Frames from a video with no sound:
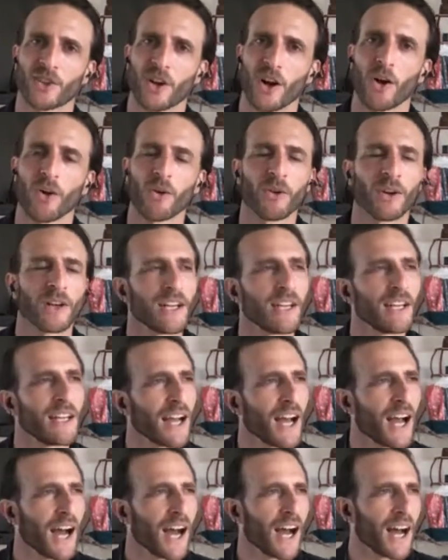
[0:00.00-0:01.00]
So
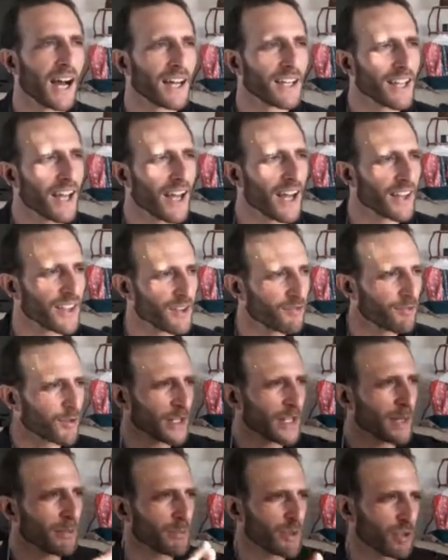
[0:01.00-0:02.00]
the
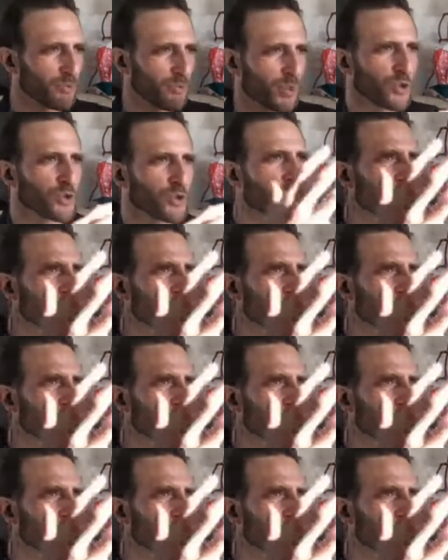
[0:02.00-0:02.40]
freedom to